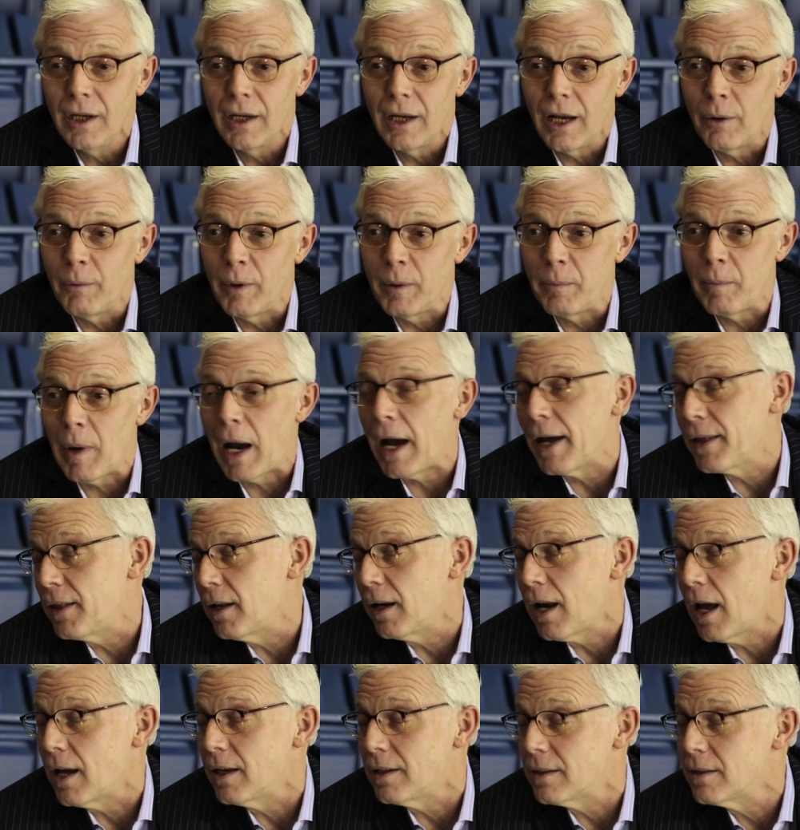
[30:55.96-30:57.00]
and we buy the
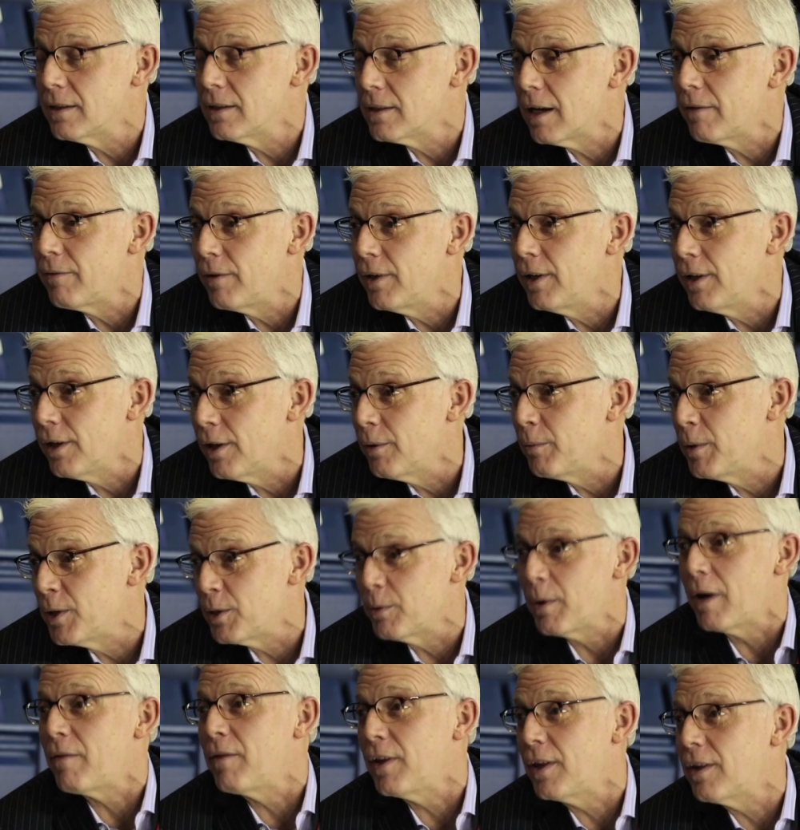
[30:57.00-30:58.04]
licence every year, and we
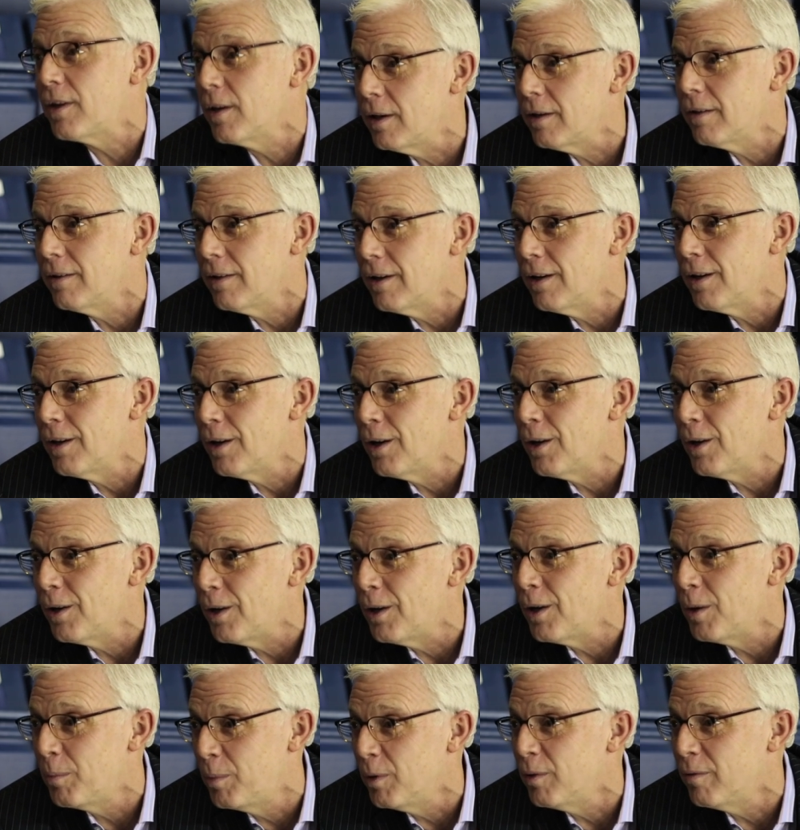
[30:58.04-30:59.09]
do everything
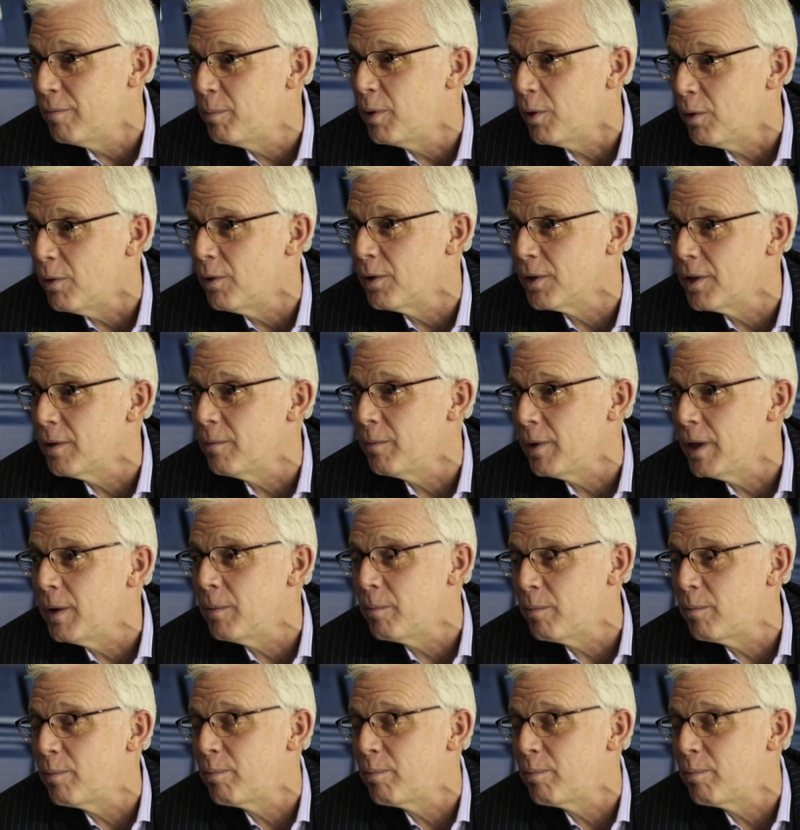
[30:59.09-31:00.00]
above board, and we